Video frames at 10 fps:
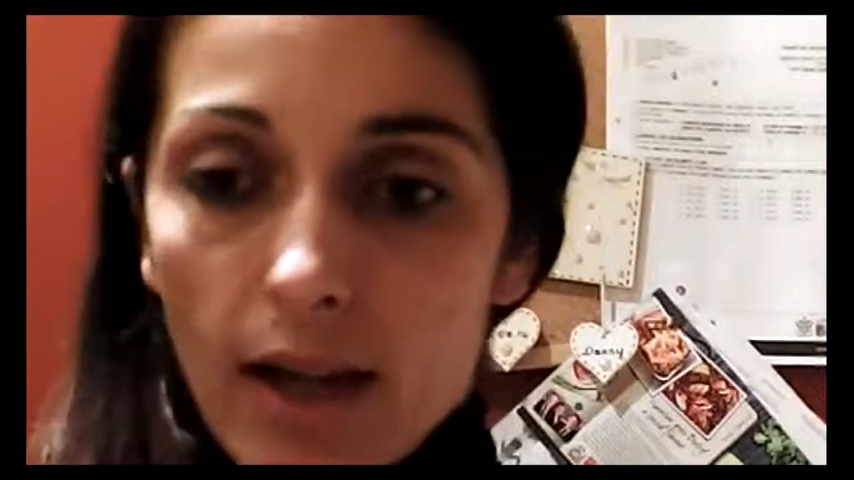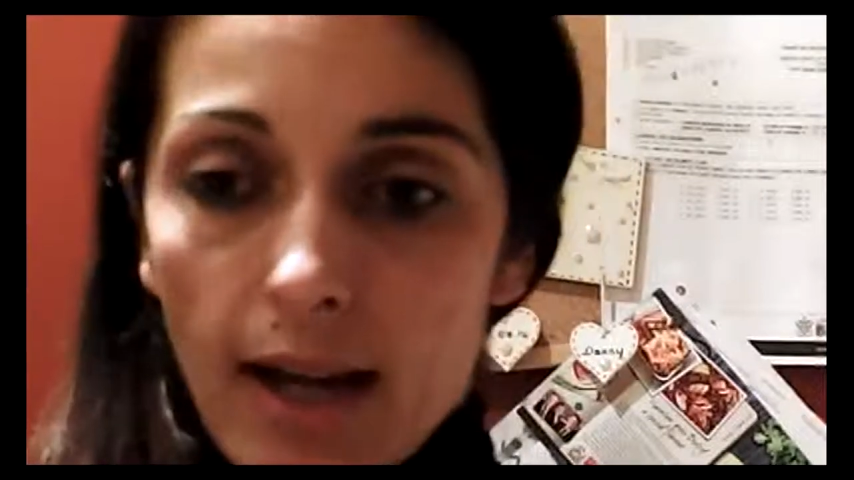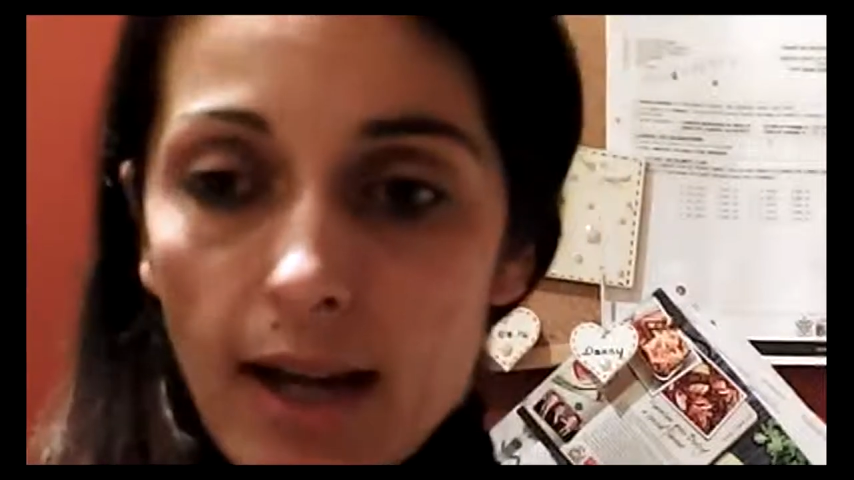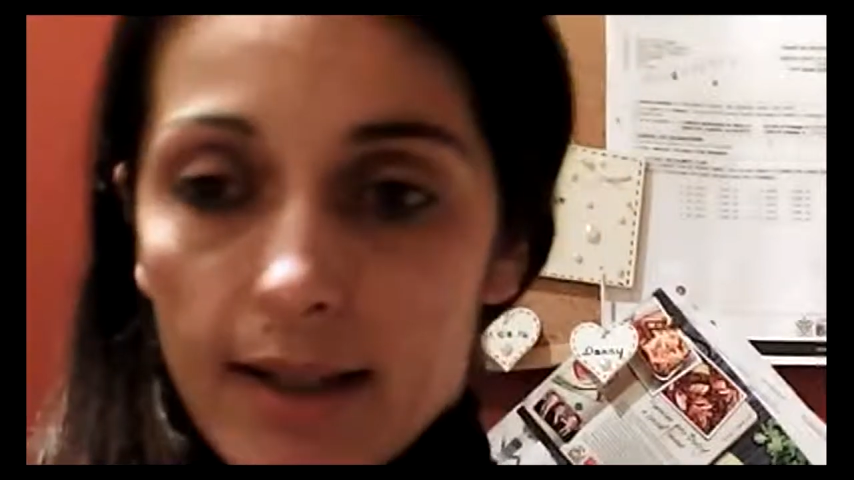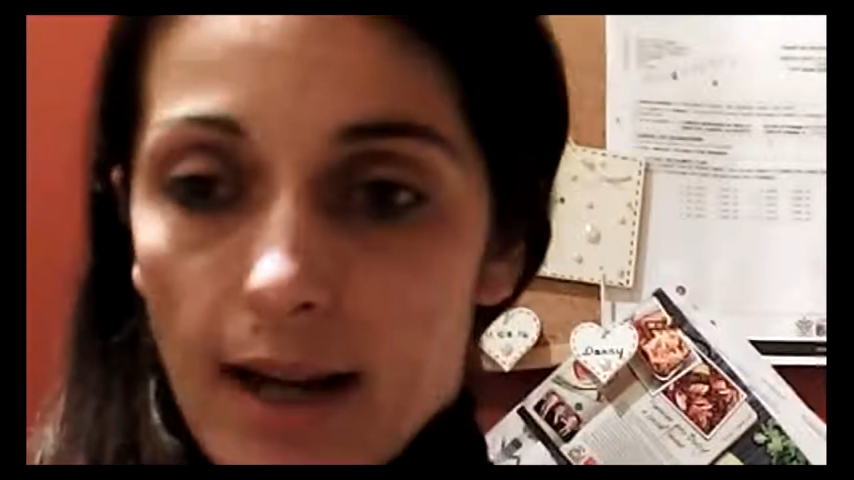your
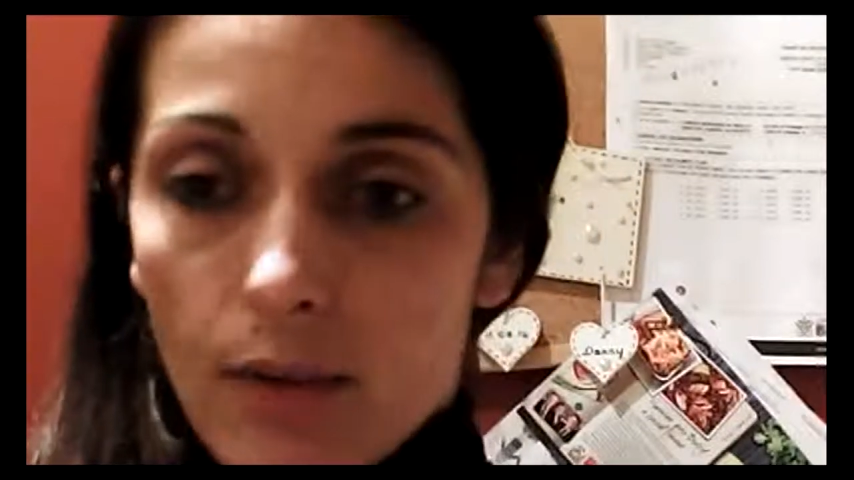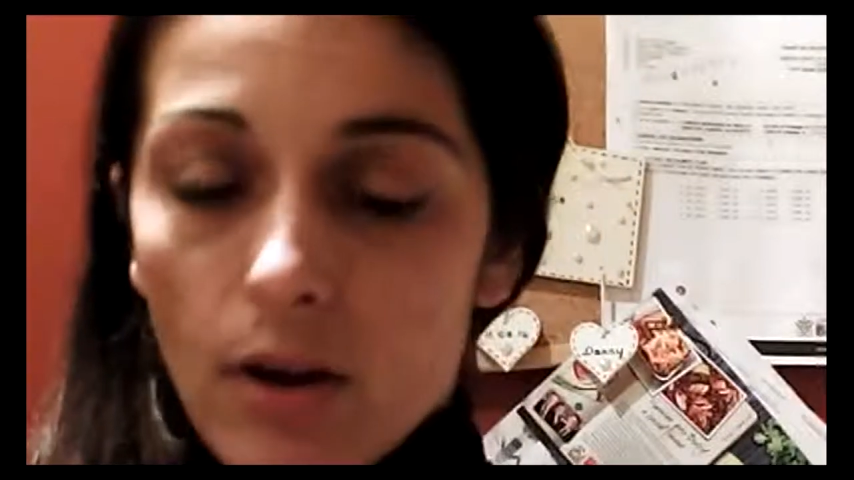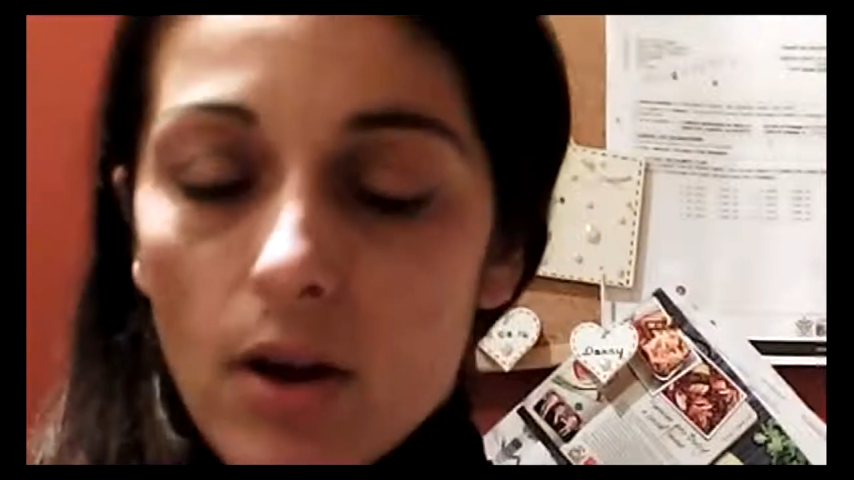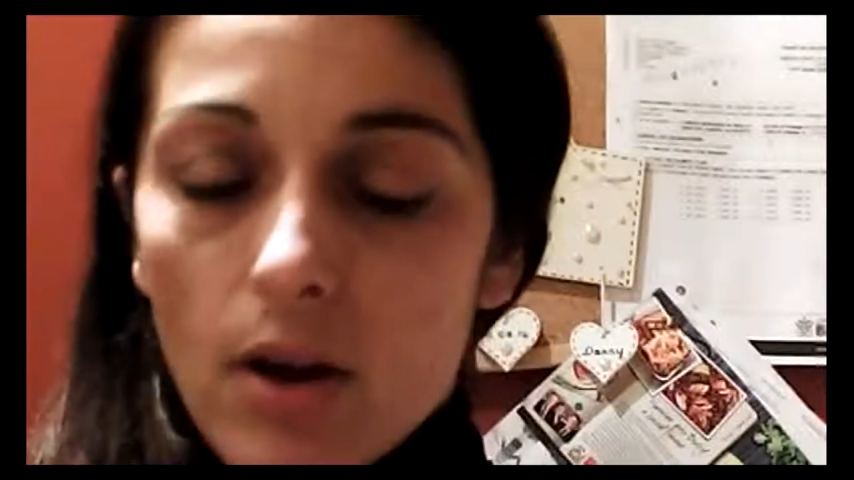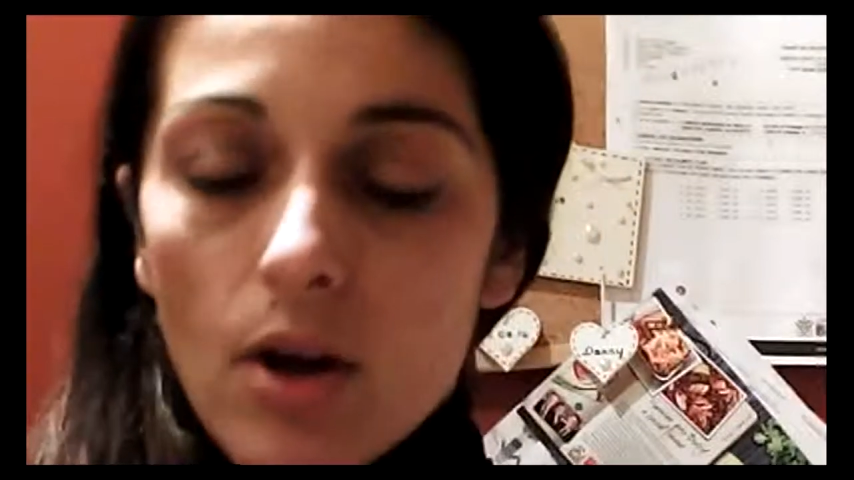head down.
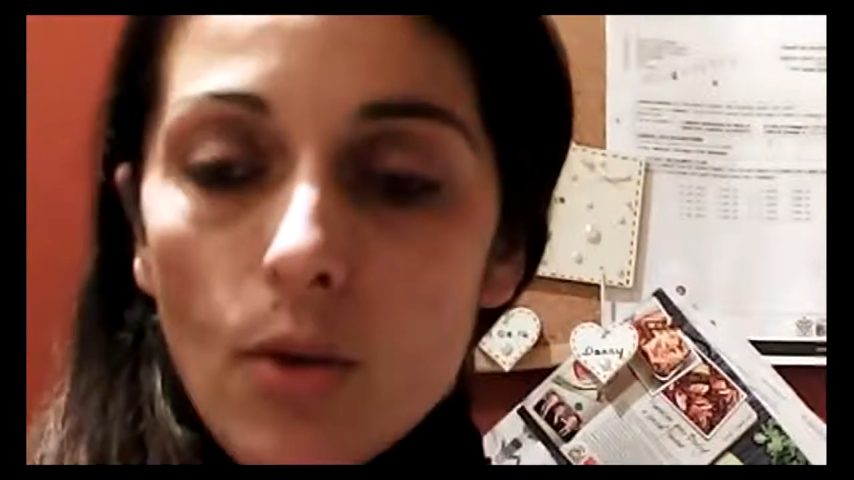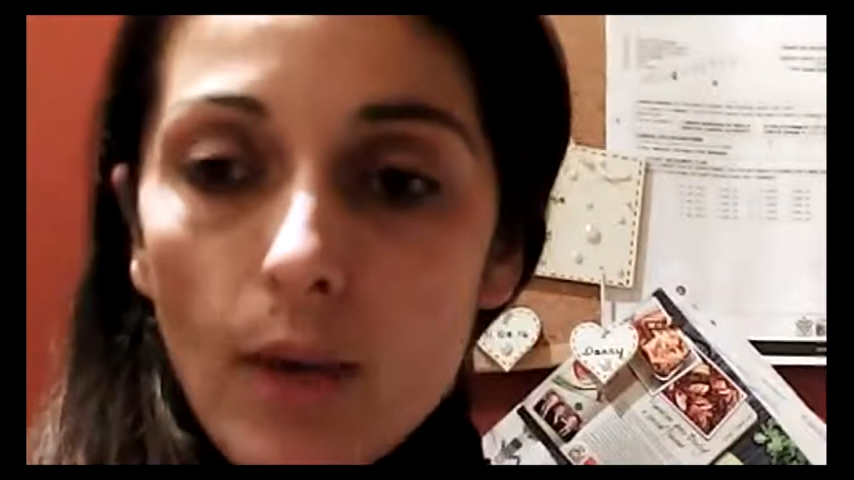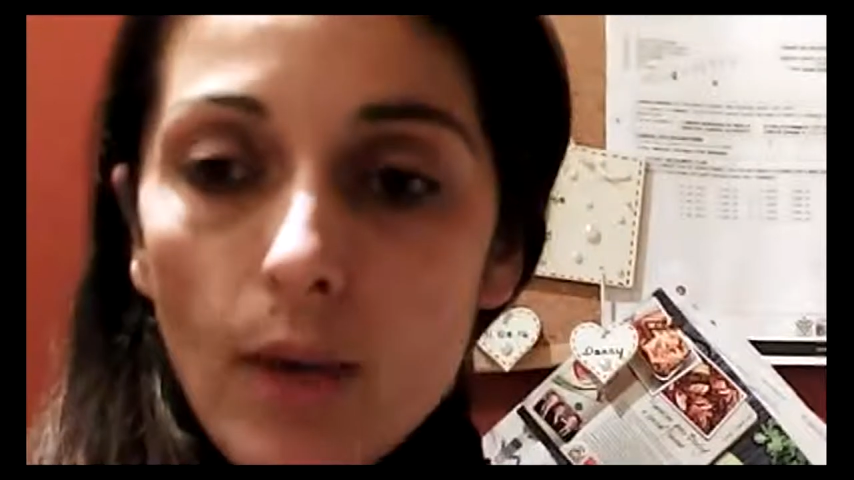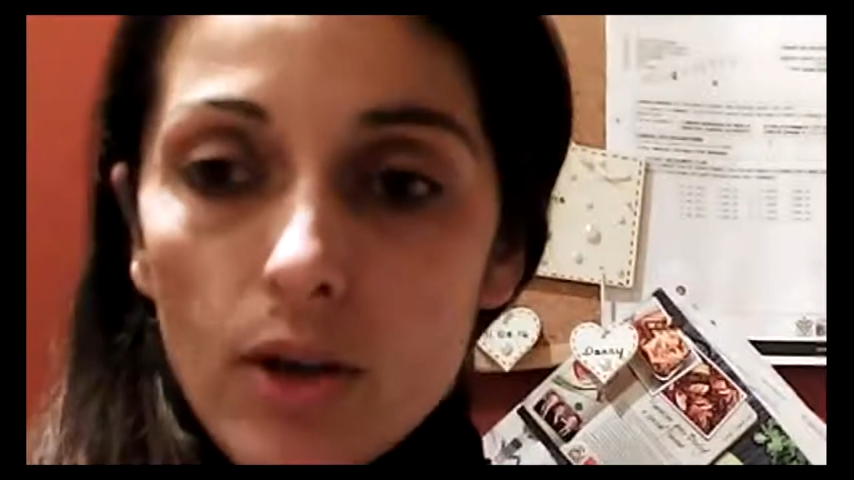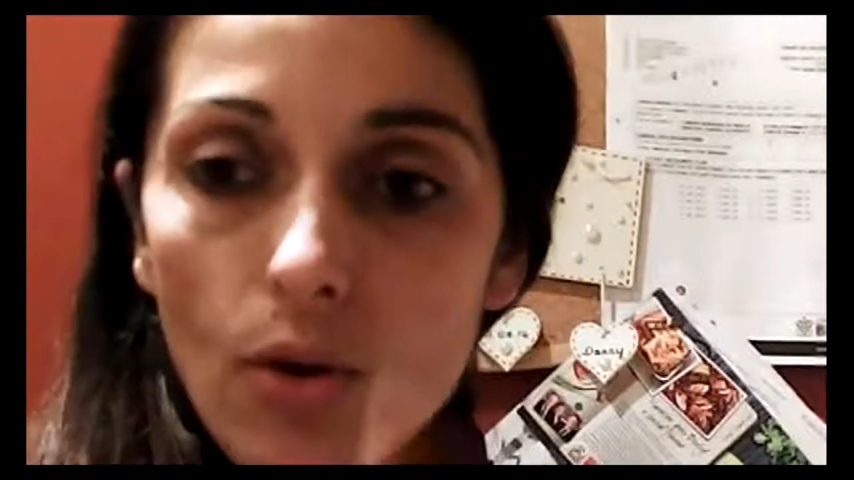
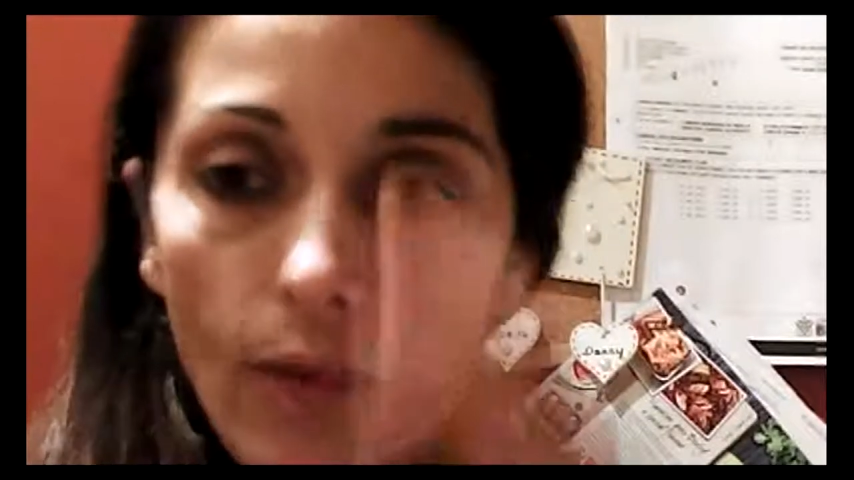When you're